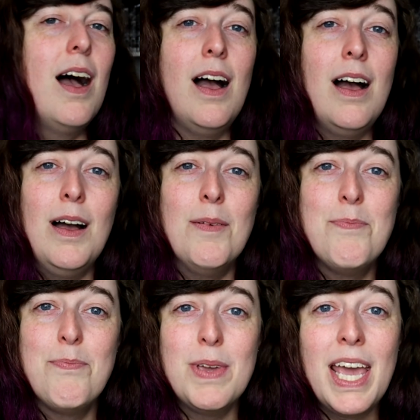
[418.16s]
But
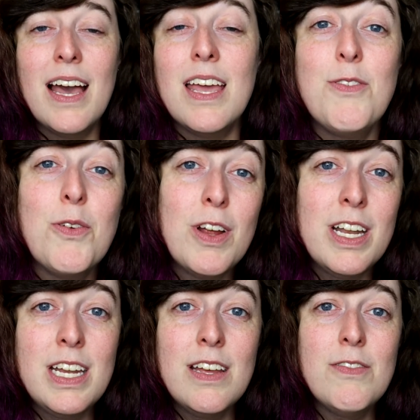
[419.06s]
yeah, if you've read
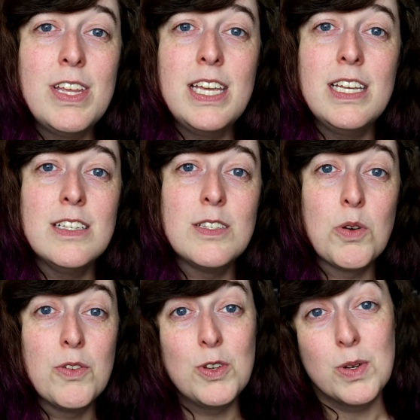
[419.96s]
any of these,
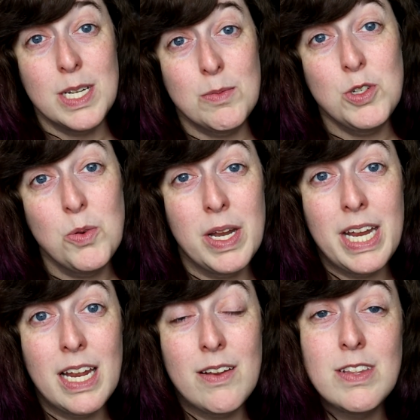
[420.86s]
or if you end up
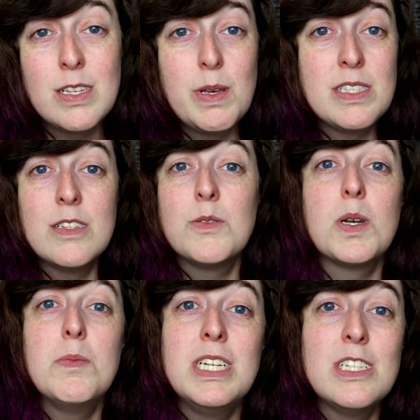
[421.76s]
reading any of these based on this
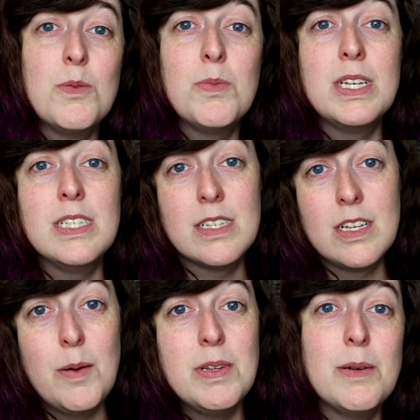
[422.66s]
recommendation, please
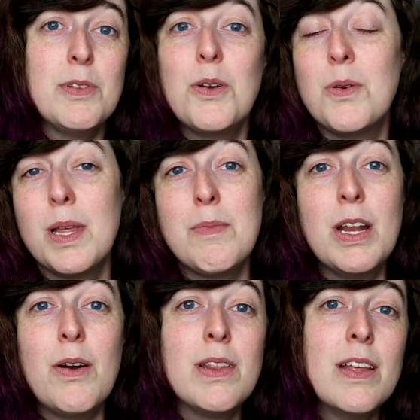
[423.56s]
comment down below and let me
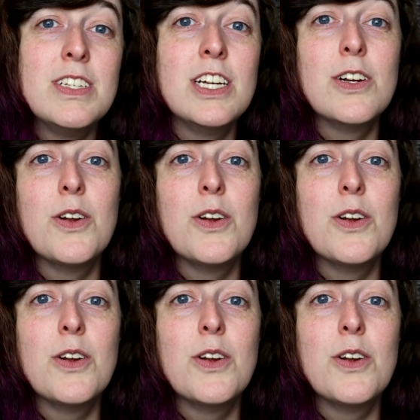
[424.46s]
know. I'd love to hear